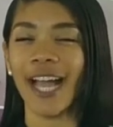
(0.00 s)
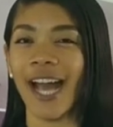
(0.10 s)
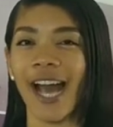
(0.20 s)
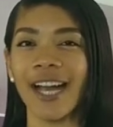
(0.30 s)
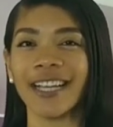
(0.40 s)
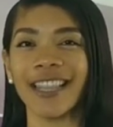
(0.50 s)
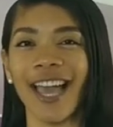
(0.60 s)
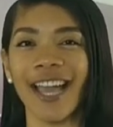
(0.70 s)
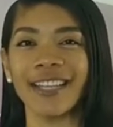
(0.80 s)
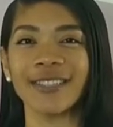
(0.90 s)
I'm
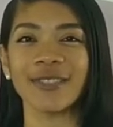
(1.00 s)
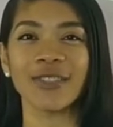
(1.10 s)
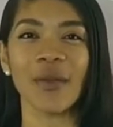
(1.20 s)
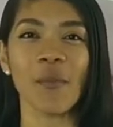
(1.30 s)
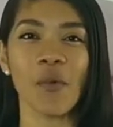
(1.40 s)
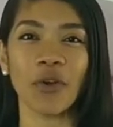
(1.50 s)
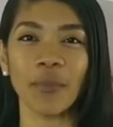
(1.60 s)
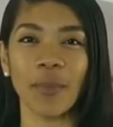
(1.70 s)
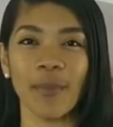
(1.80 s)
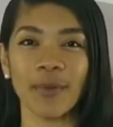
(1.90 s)
glad to see more
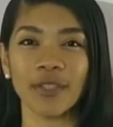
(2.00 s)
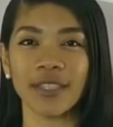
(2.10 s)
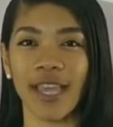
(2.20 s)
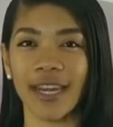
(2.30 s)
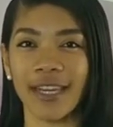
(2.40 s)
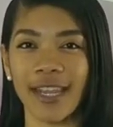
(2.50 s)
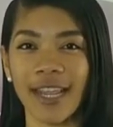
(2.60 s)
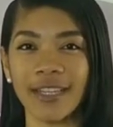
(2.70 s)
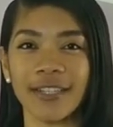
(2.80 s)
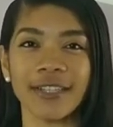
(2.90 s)
people getting
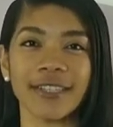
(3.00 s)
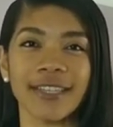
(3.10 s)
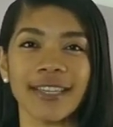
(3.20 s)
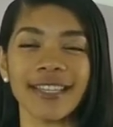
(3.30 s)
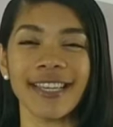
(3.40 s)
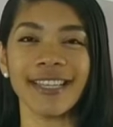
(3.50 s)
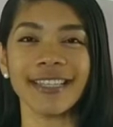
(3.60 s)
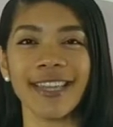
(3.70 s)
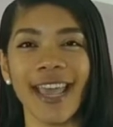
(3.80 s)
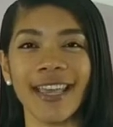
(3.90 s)
interested in
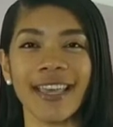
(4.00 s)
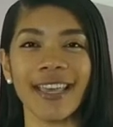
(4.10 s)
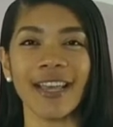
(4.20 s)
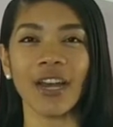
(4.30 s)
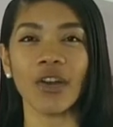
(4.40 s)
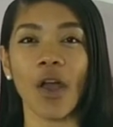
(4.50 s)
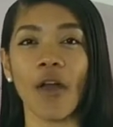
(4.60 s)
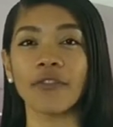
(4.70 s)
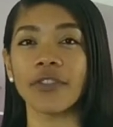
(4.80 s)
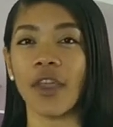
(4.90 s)
taking care
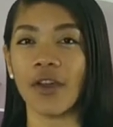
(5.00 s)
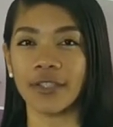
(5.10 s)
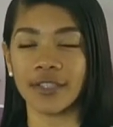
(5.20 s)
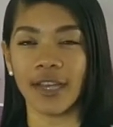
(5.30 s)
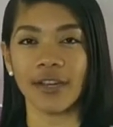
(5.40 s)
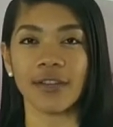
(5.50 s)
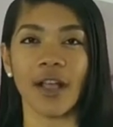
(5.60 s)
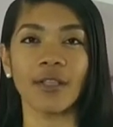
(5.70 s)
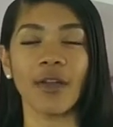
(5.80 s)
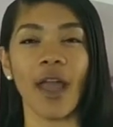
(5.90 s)
of their
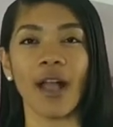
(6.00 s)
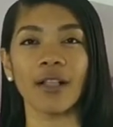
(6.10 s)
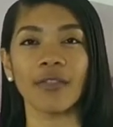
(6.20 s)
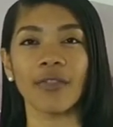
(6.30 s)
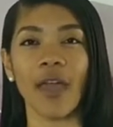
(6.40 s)
dental health.